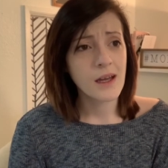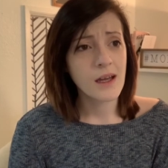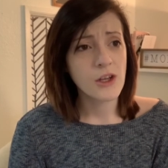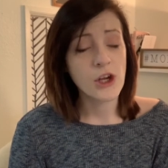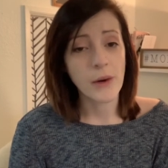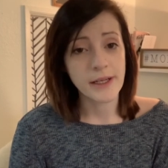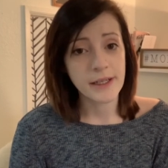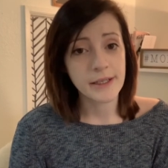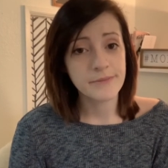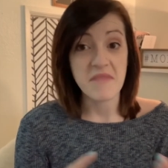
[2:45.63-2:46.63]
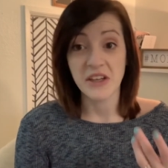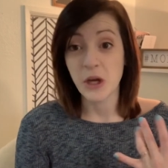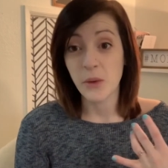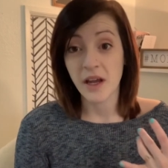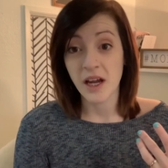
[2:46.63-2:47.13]
No, I didn't. I know
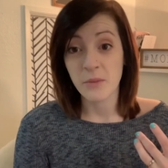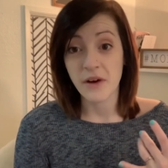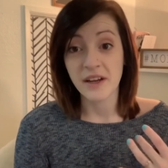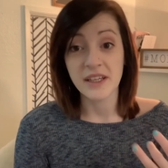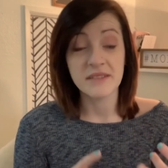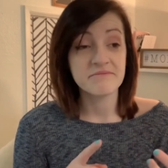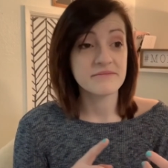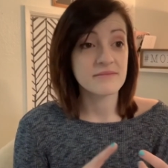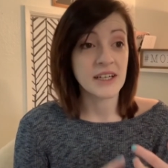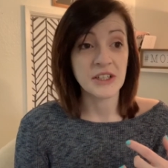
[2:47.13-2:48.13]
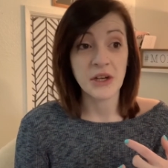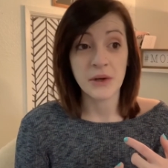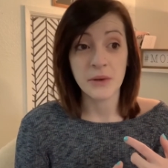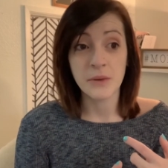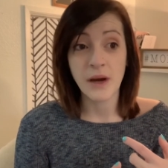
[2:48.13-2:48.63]
when I got pregnant. I
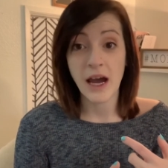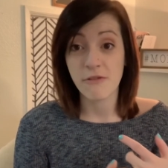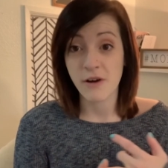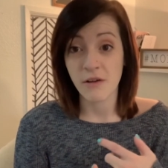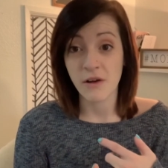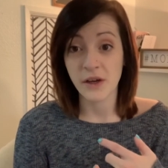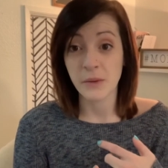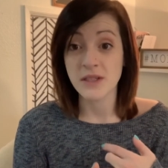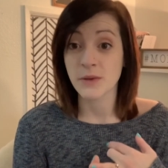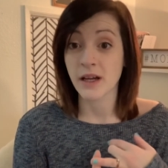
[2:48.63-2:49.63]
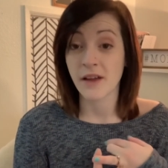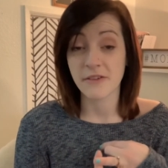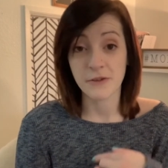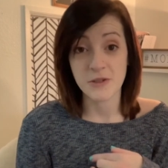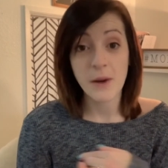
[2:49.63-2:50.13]
know how far along I was when I got the
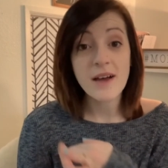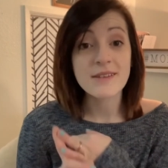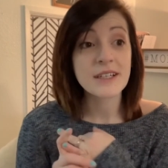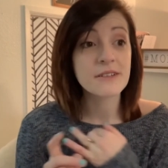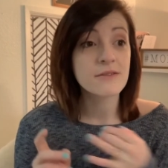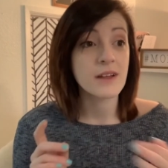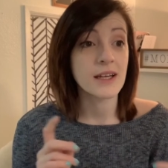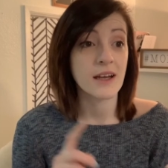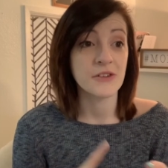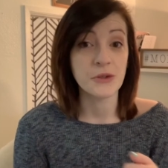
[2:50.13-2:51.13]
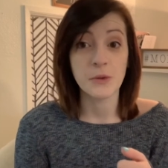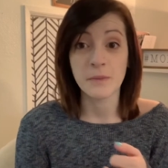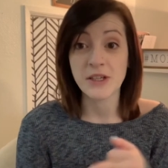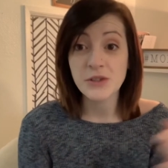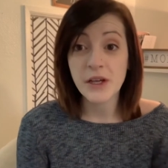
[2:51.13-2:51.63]
first positive. Like, I knew when
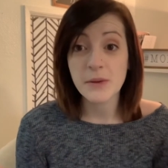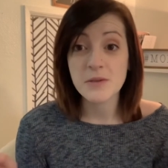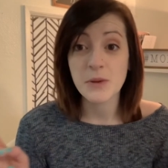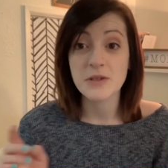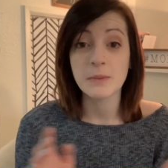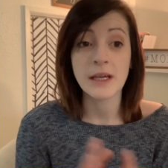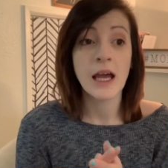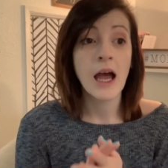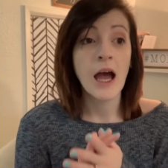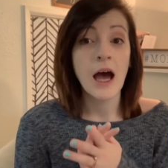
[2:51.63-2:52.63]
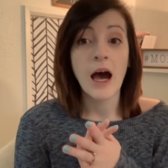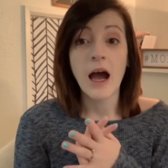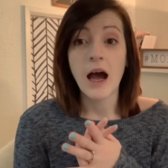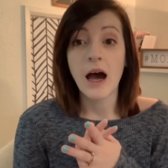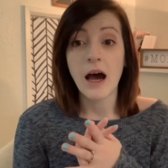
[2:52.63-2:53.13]
my due date was supposed to be.
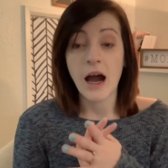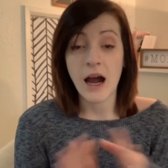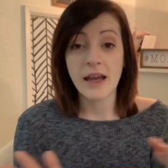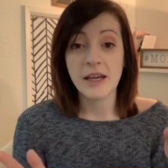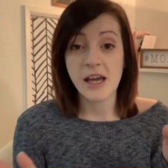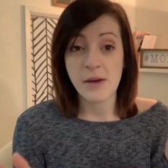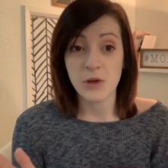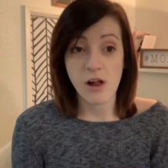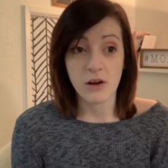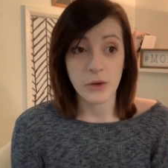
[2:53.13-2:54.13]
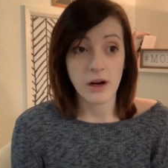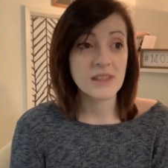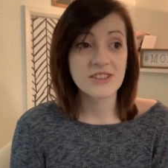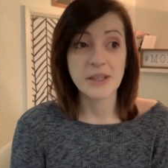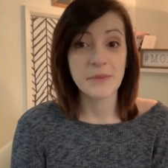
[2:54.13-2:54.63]
I am clockwork.
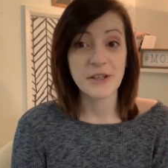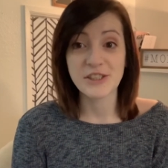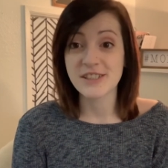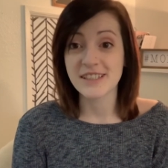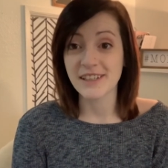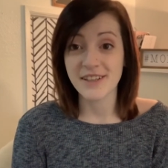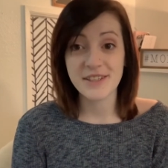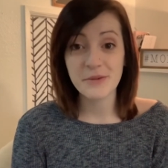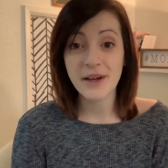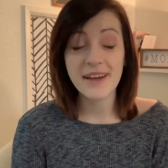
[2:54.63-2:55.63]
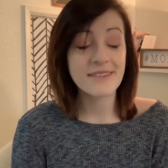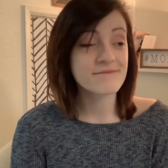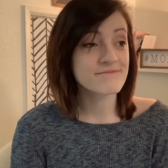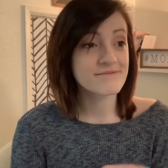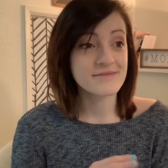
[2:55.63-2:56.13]
Something just did not sit right.
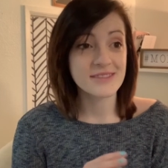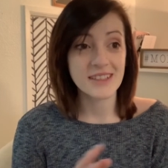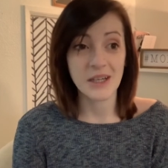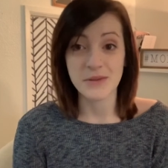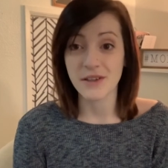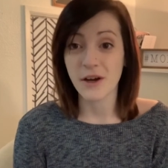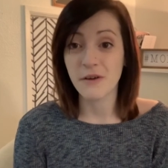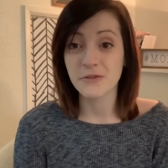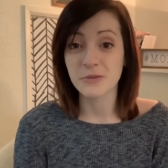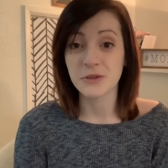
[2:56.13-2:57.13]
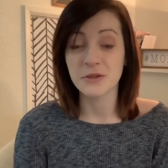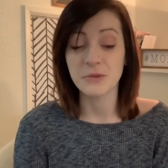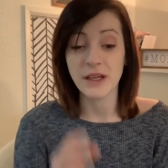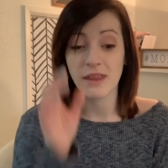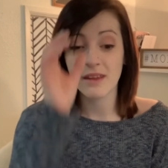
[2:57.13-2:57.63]
I was uncomfortable
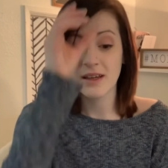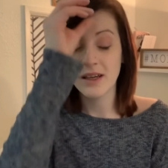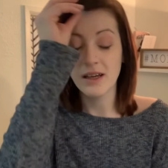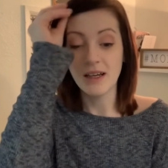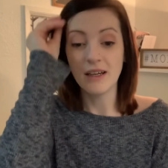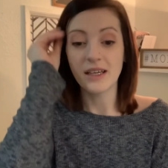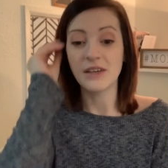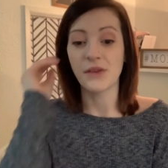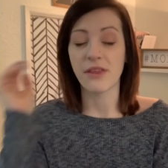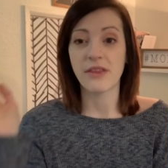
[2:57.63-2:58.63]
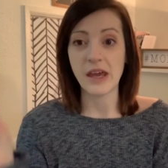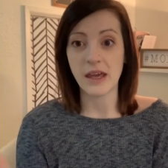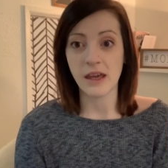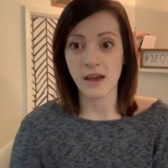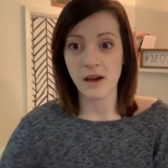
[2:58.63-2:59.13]
with even
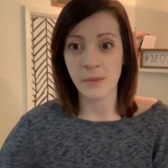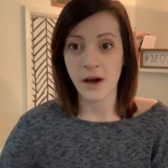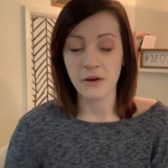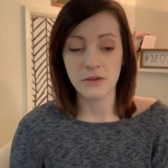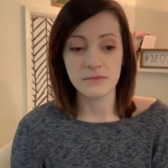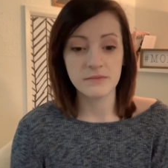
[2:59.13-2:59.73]
thinking about